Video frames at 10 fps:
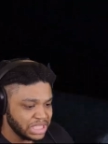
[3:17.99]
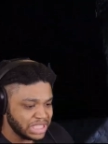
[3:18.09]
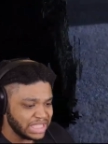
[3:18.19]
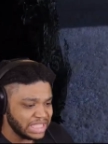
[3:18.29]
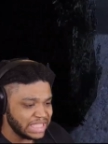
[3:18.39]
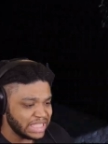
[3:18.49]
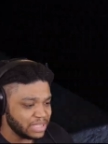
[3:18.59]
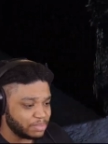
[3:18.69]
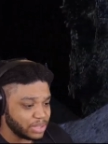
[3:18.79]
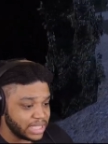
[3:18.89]

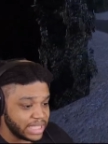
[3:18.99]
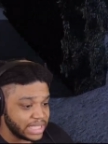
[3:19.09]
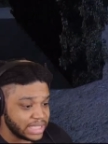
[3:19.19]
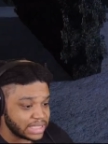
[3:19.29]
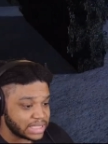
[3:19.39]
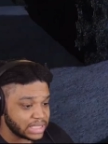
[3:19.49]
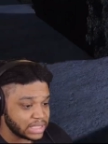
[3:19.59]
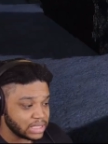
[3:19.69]
Uh, please!